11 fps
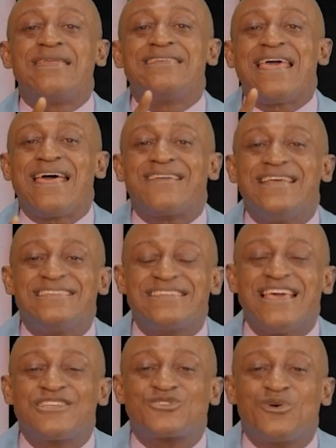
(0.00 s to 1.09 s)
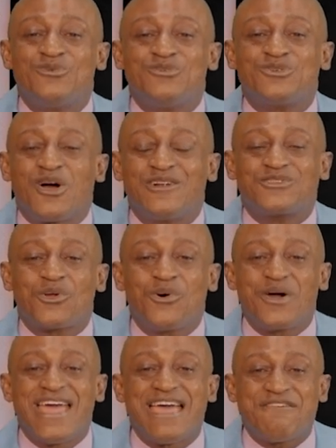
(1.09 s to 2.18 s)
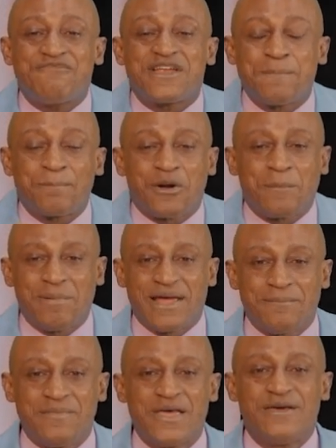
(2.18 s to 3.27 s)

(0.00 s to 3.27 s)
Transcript: there is a solution to every problem.